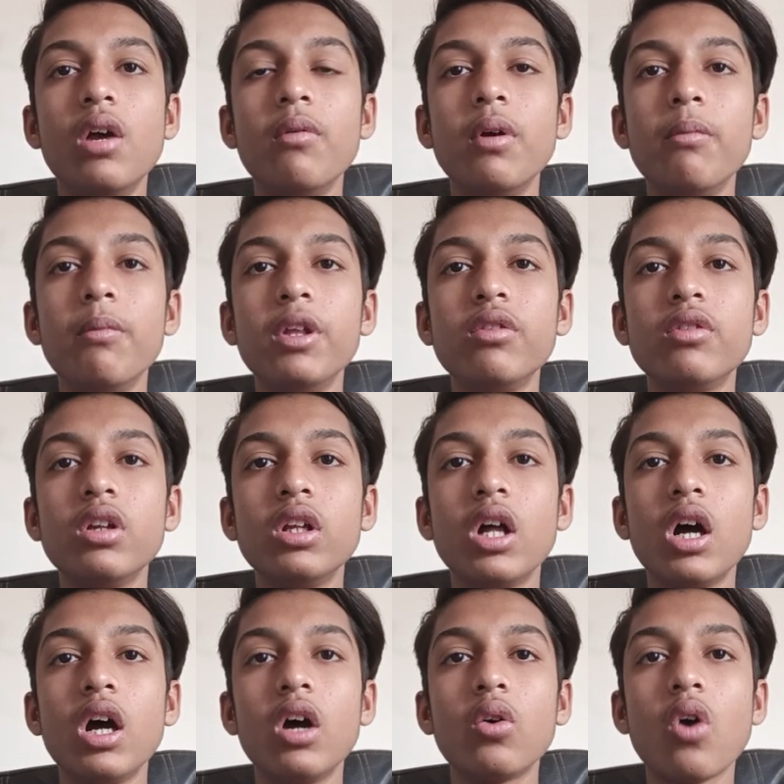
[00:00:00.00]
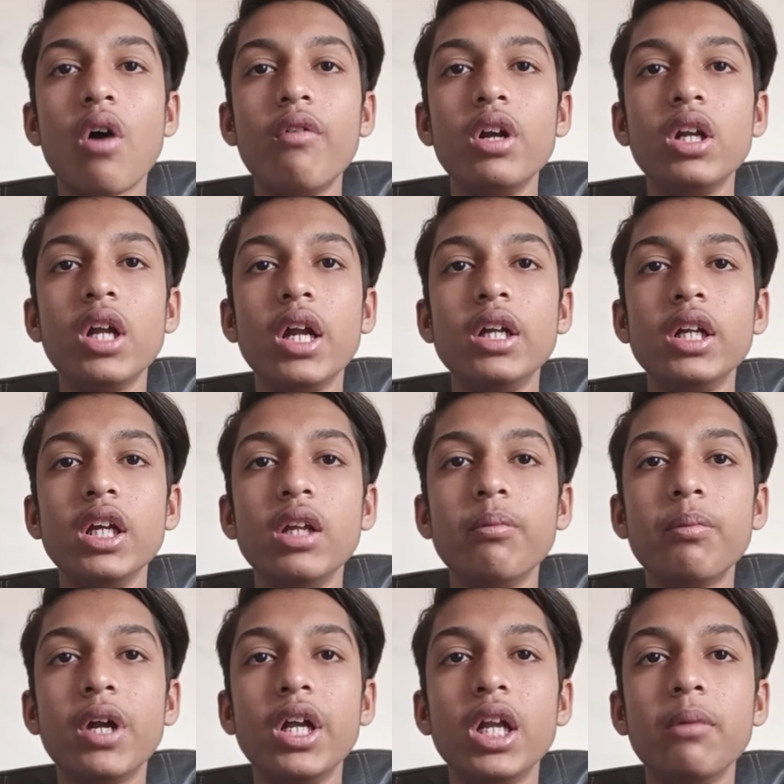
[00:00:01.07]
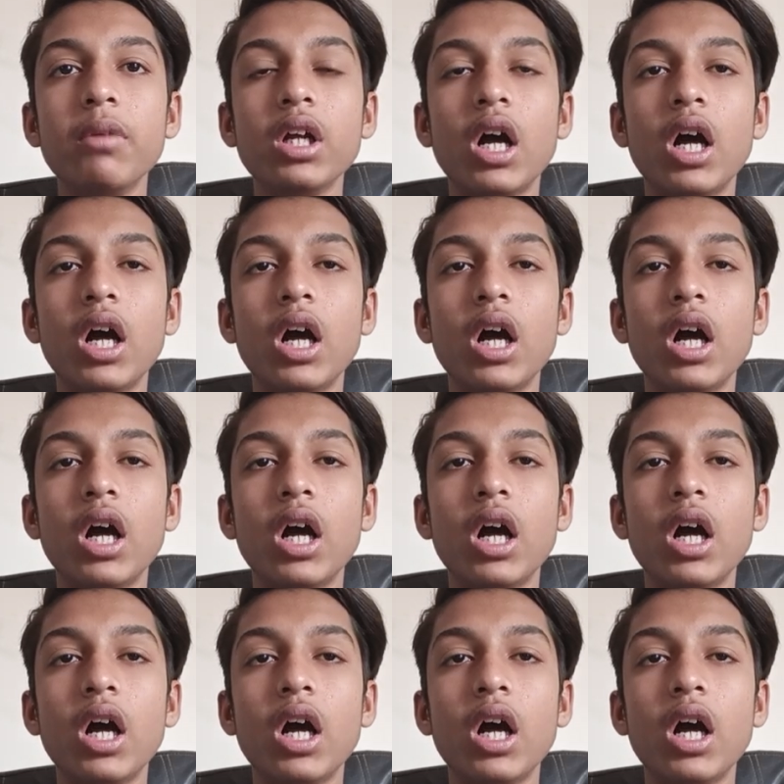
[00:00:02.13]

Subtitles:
amidst the COVID-19 pandemic.